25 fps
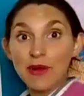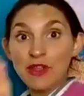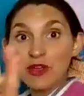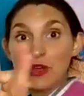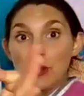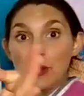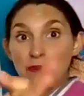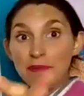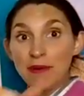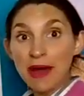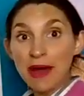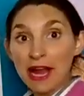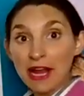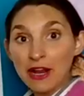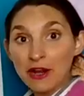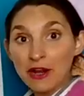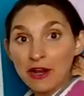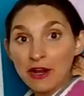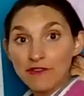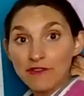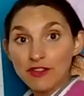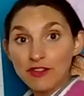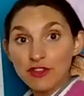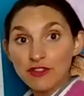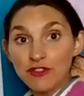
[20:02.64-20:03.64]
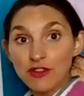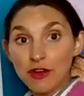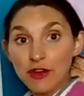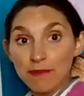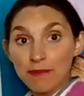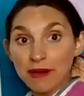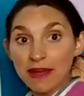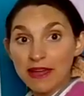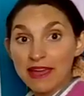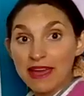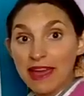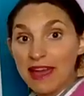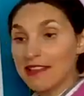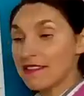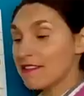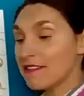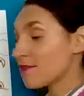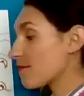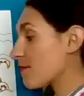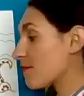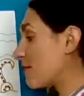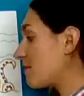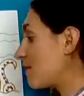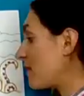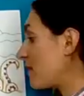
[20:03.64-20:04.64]
When you paint over the top, it gets
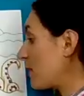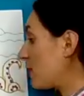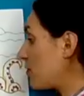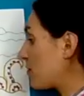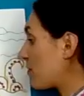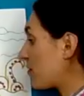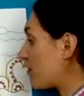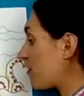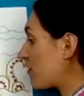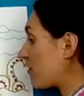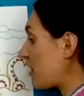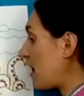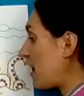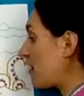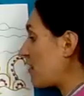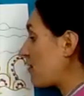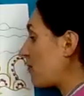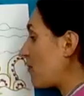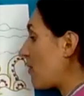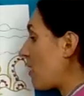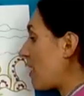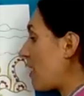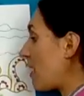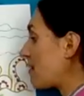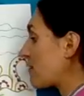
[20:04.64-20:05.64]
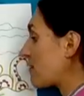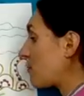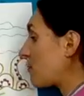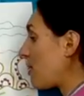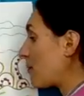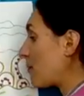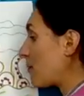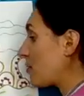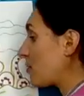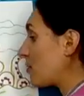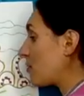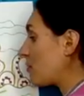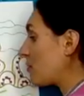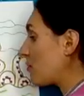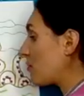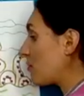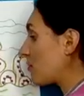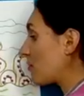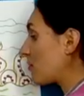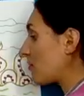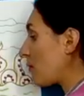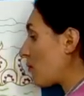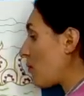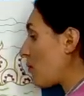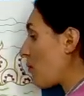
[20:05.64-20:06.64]
revealed, stays white. So I'm going to do
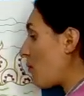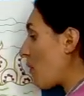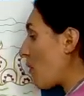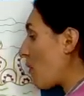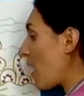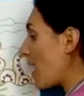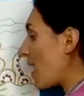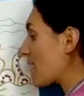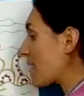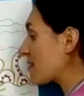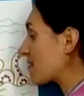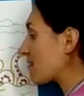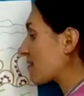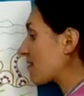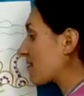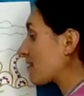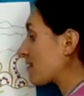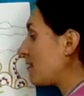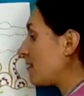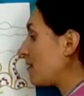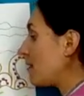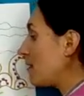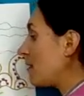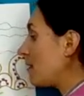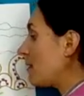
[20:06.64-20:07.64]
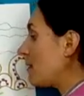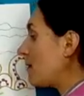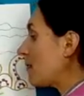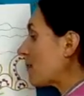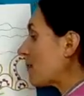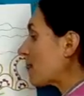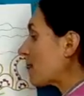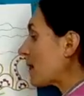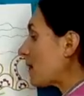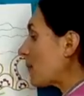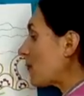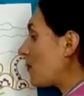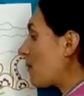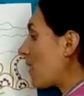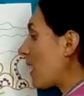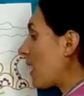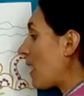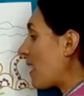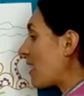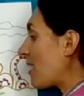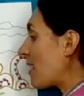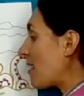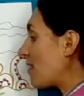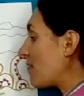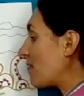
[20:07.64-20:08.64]
some white
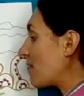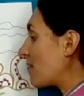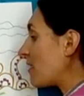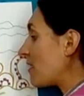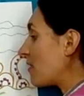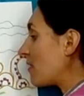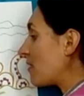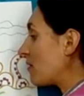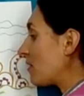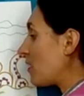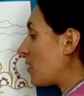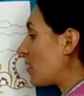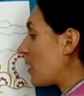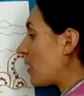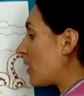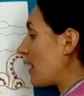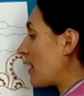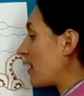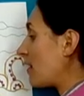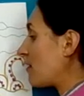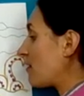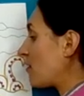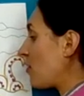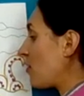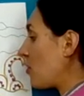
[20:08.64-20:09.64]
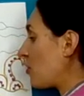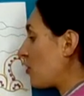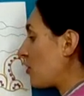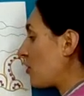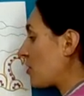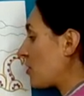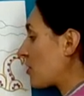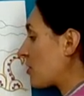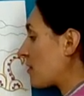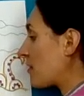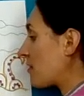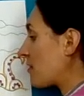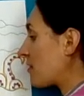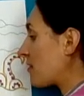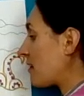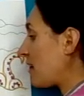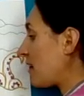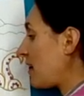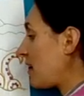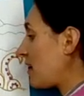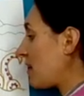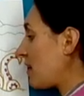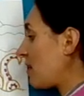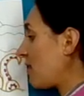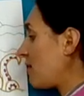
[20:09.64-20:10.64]
wavy lines. You're not going to
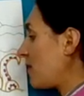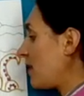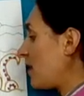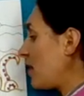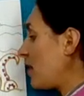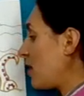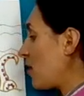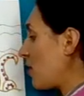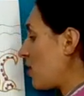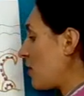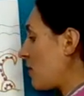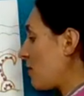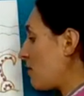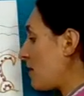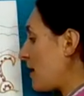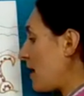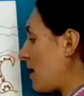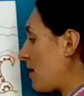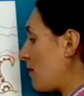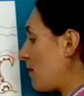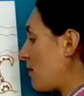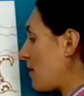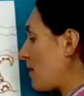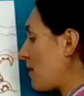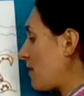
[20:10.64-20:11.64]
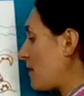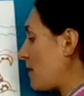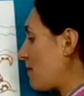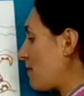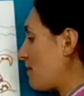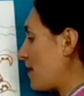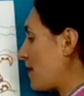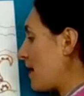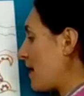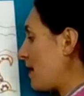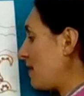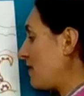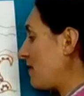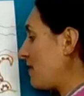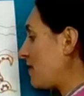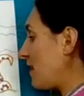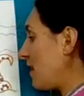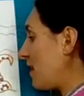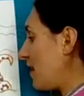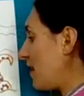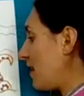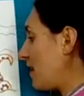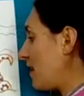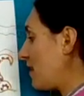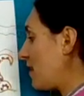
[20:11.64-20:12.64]
see it in the video, but when we paint
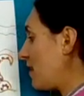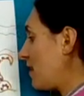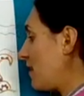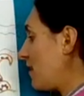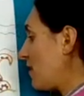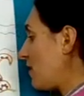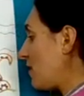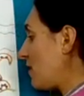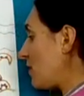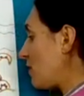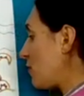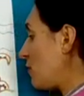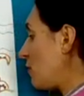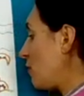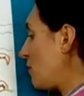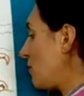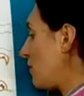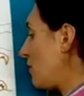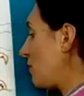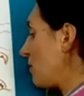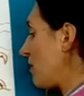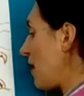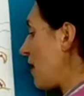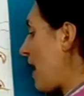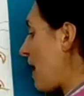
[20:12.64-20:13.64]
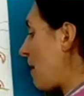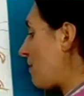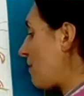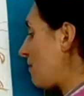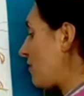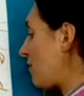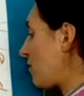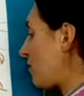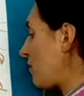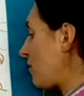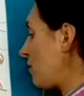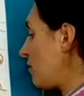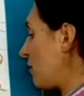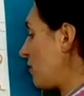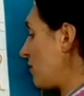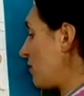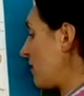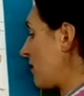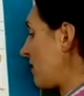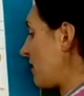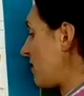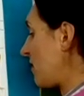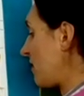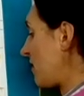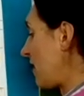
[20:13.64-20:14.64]
it, you will
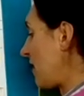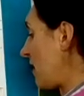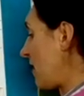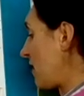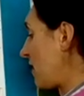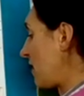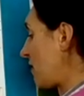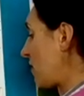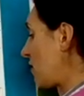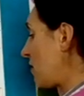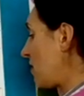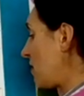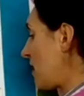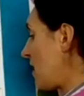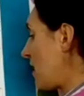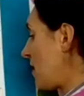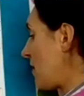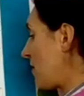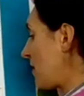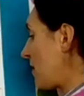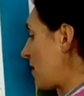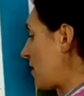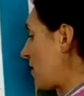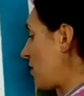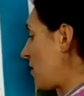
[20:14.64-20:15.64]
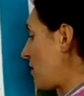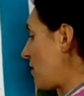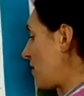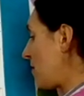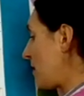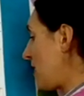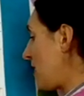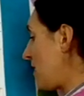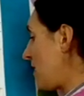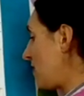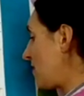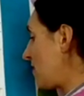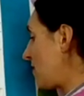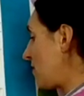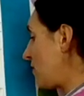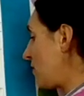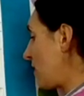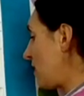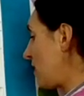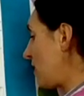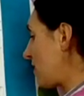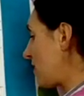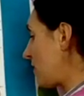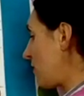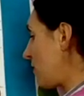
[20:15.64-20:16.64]
absolutely see it. So there we go. I'm
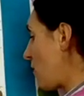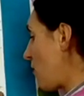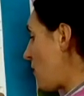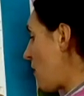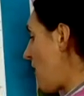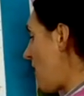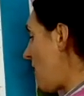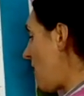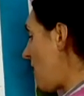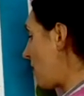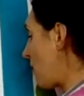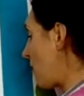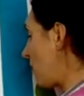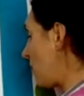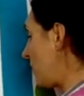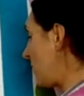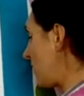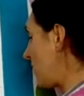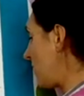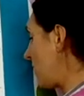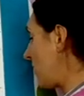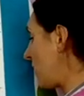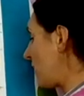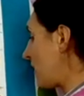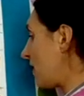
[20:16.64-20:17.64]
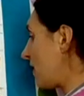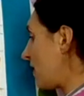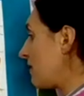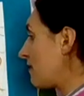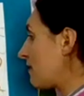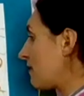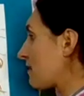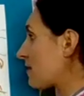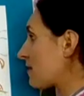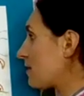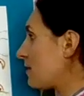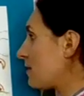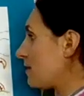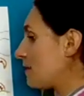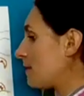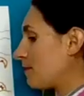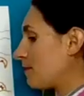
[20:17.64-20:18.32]
doing some white wobbly lines,